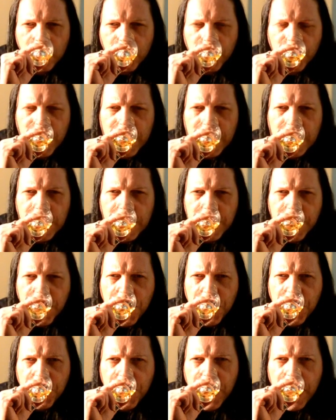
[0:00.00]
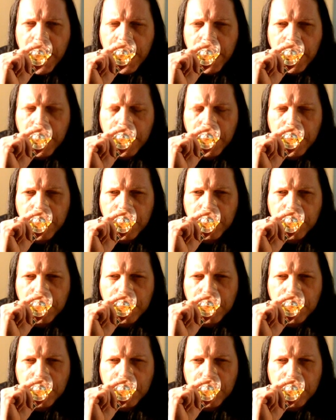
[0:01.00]
Really thick.
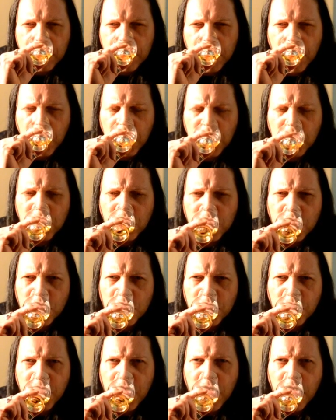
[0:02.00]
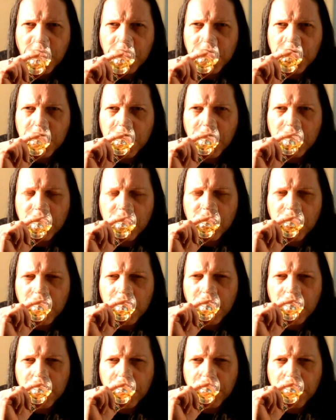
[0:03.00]
I mean, you could sort of cut this nose with
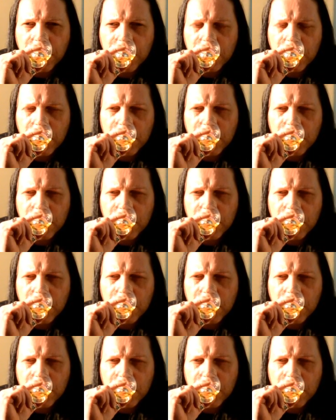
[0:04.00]
a knife.